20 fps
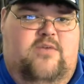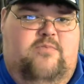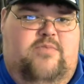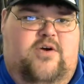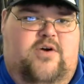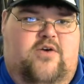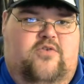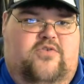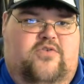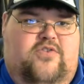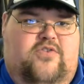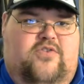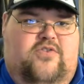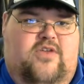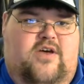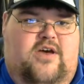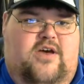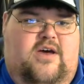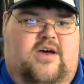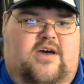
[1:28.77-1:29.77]
Both
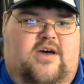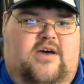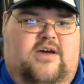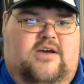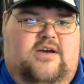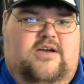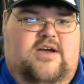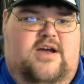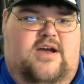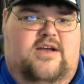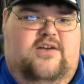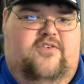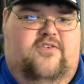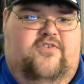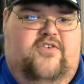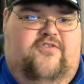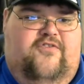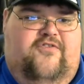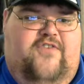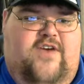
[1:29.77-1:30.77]
kind of
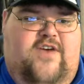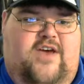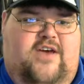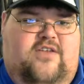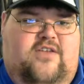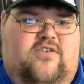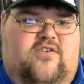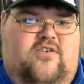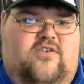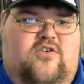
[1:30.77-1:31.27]
affect